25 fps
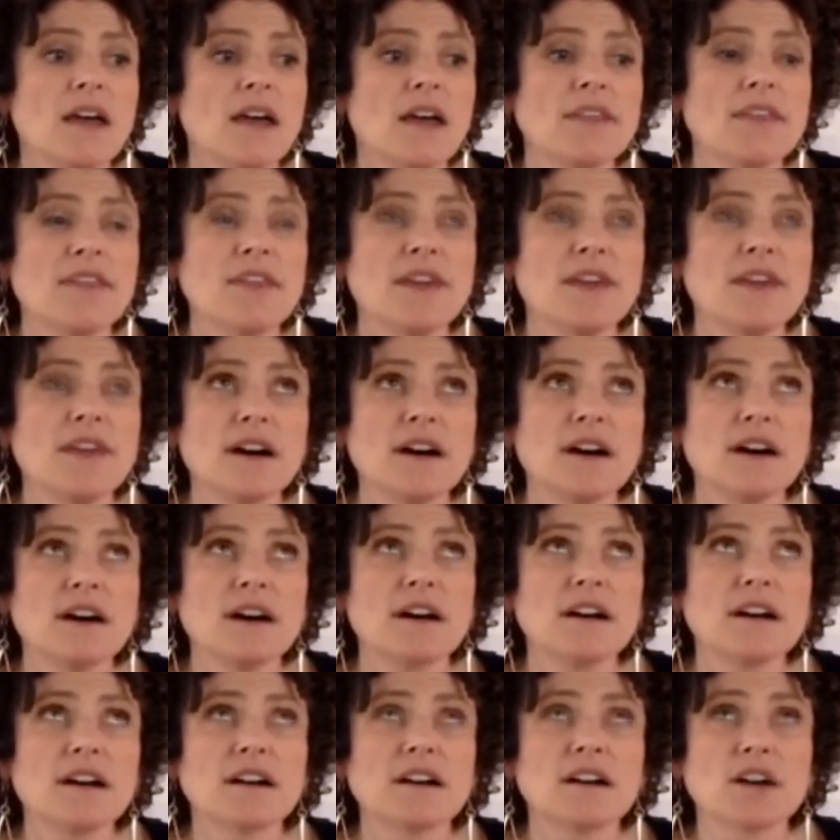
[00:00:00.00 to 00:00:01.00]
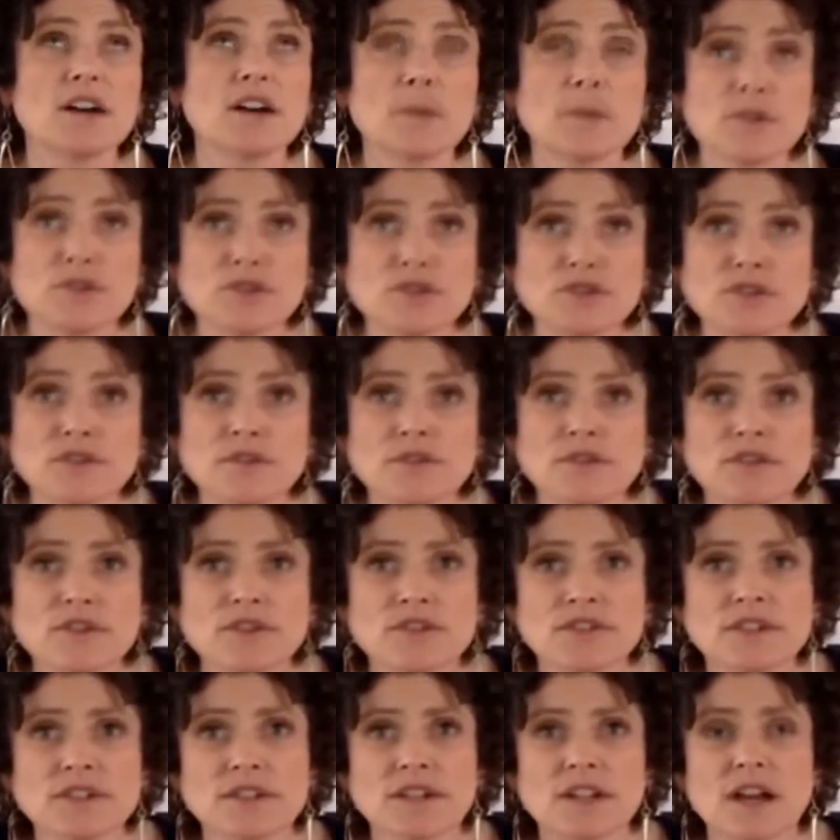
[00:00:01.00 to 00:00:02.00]
The commercial
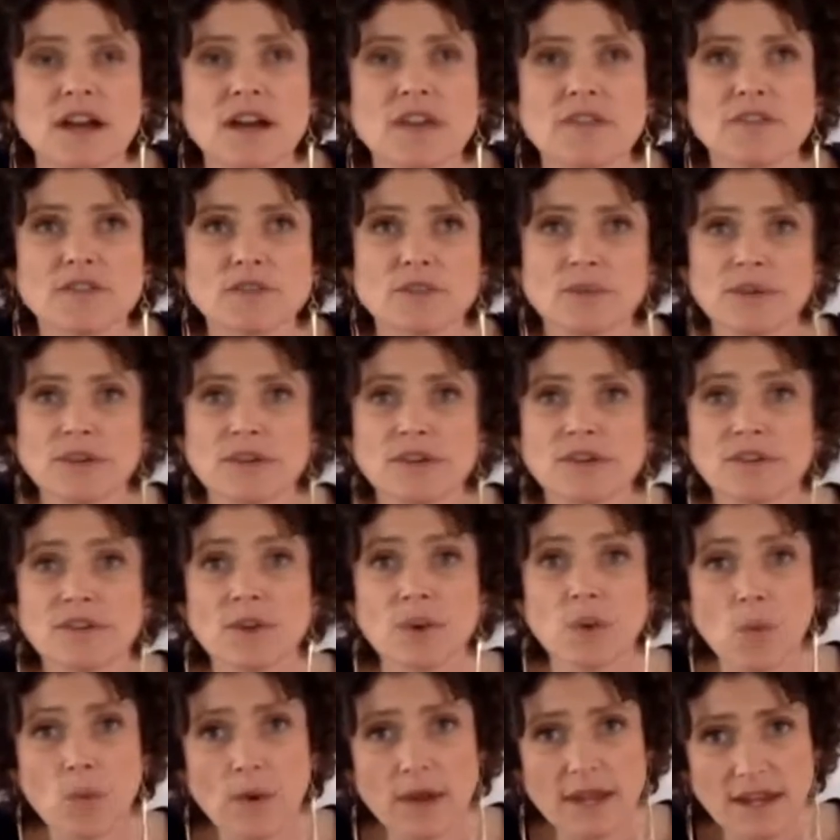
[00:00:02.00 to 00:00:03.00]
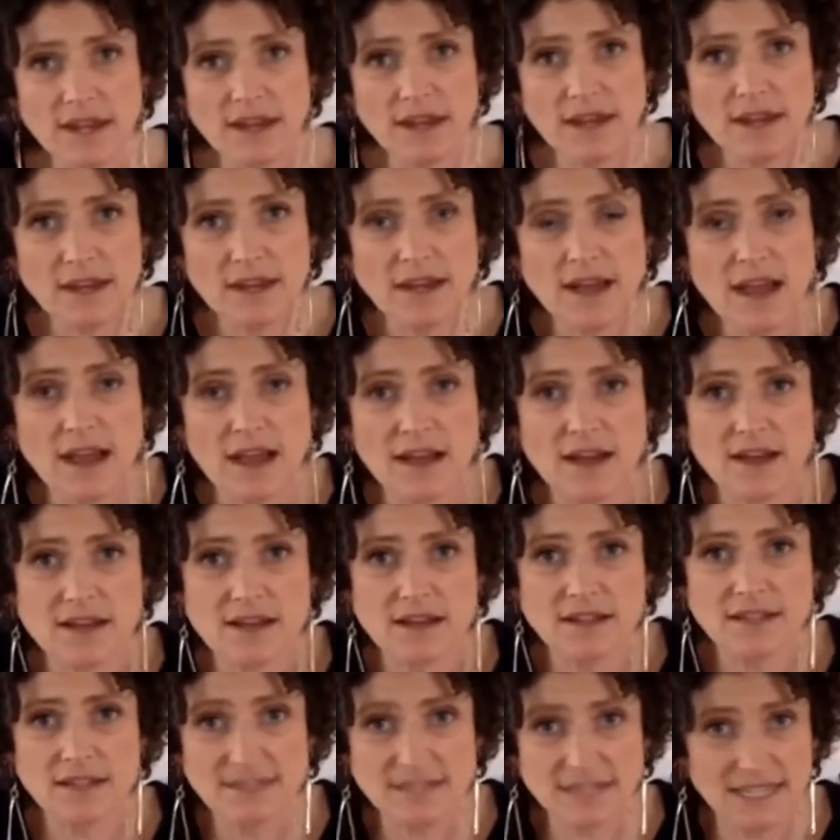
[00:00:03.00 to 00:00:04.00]
version of sweetener that we
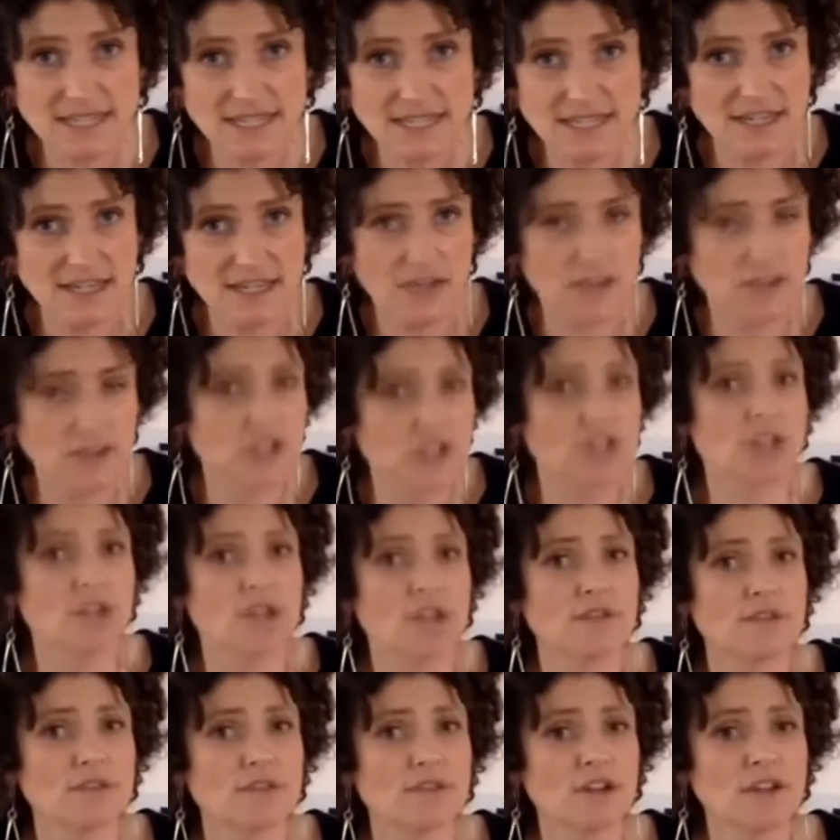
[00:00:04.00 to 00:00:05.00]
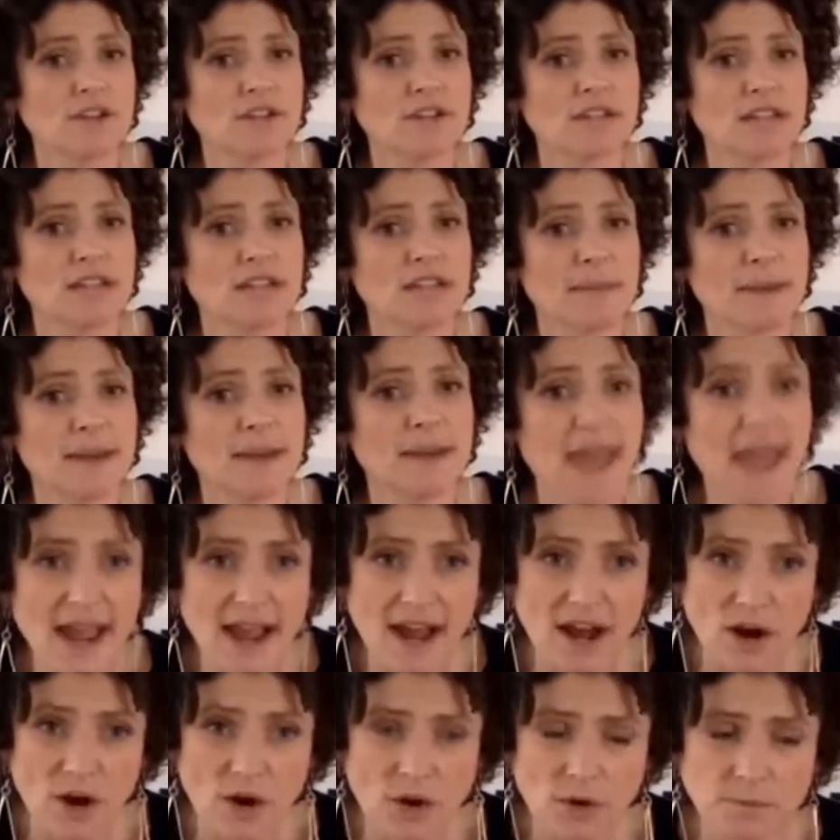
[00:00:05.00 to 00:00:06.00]
see on the shelves all the time
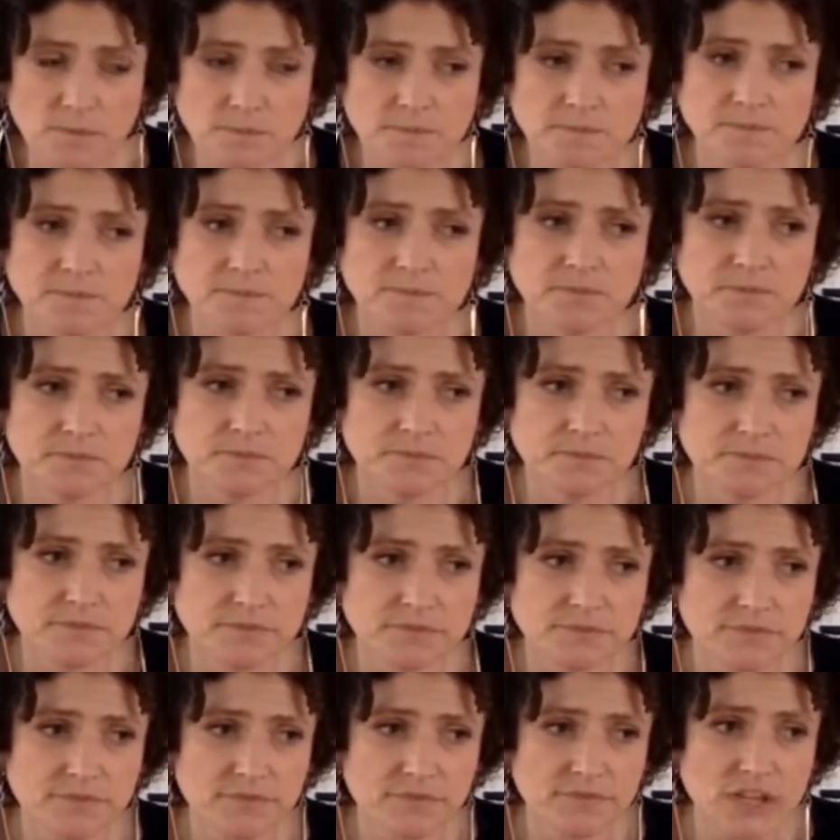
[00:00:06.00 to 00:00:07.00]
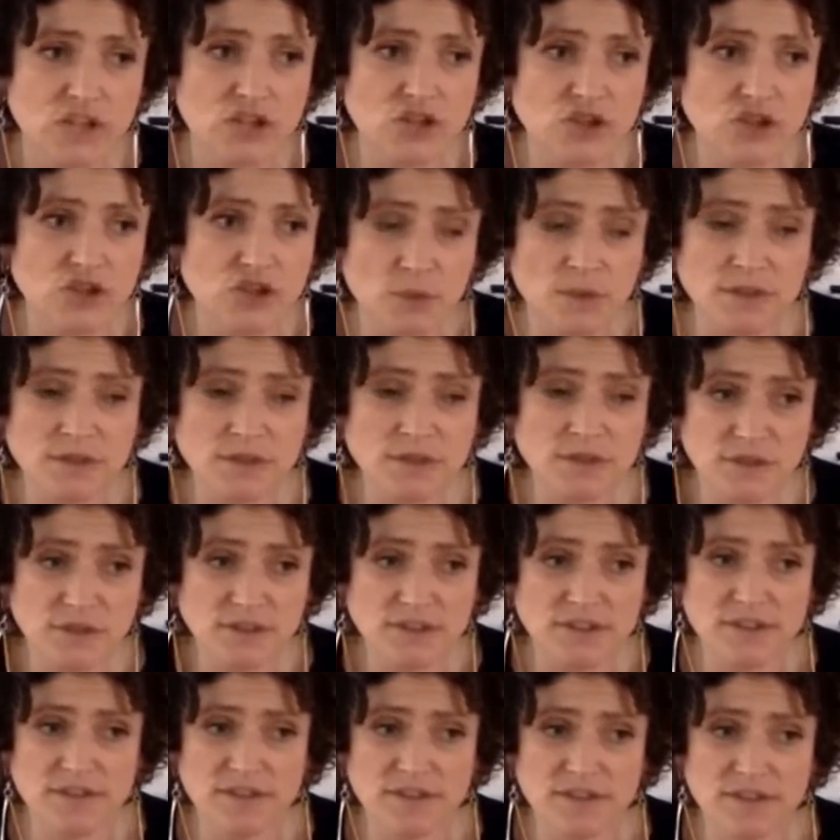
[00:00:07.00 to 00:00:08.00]
now was
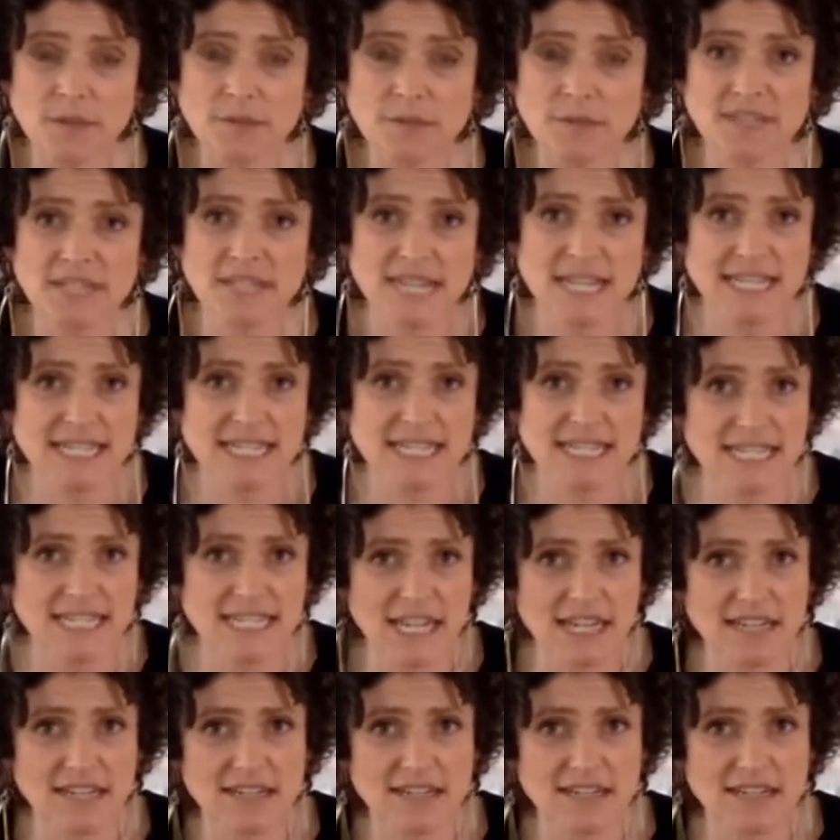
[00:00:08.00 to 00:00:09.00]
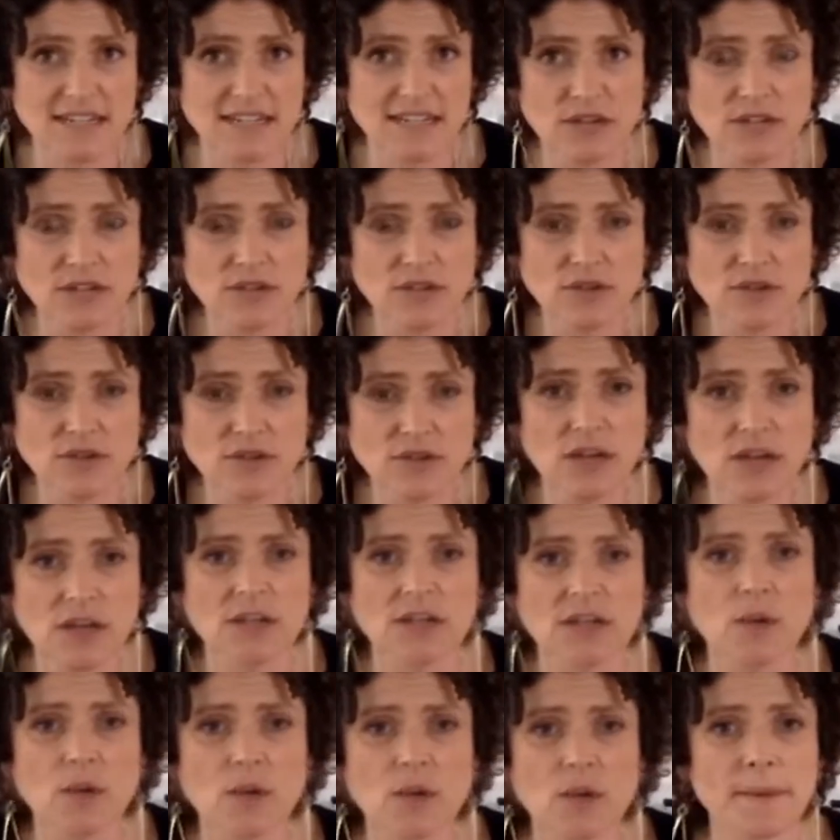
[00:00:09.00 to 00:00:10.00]
first developed in the 1990s, so not too long
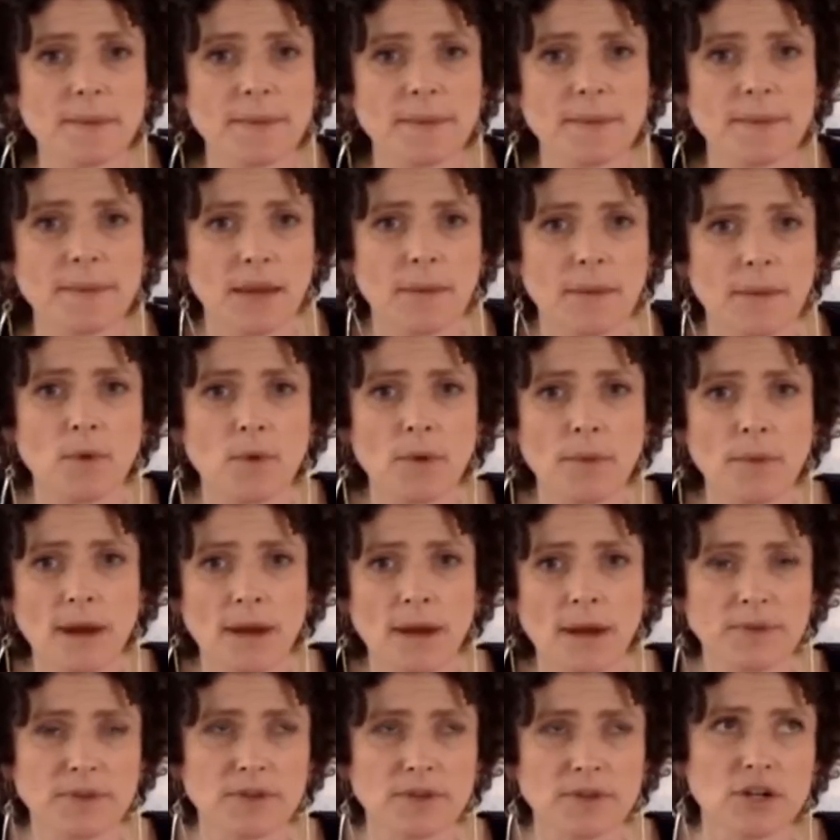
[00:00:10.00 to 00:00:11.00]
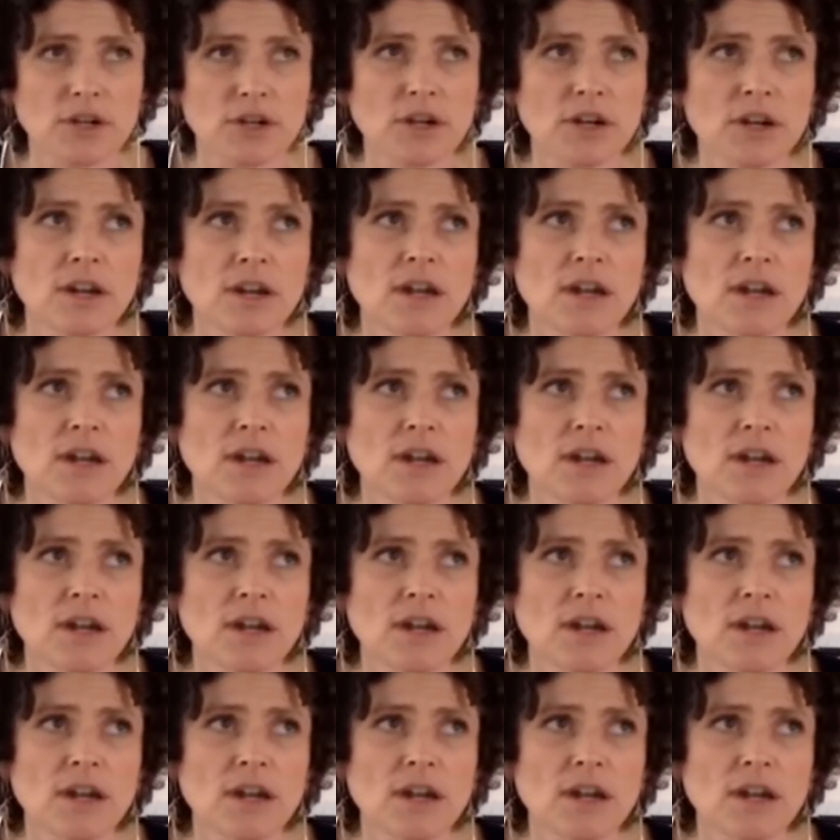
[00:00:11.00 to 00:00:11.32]
ago, where it became more popular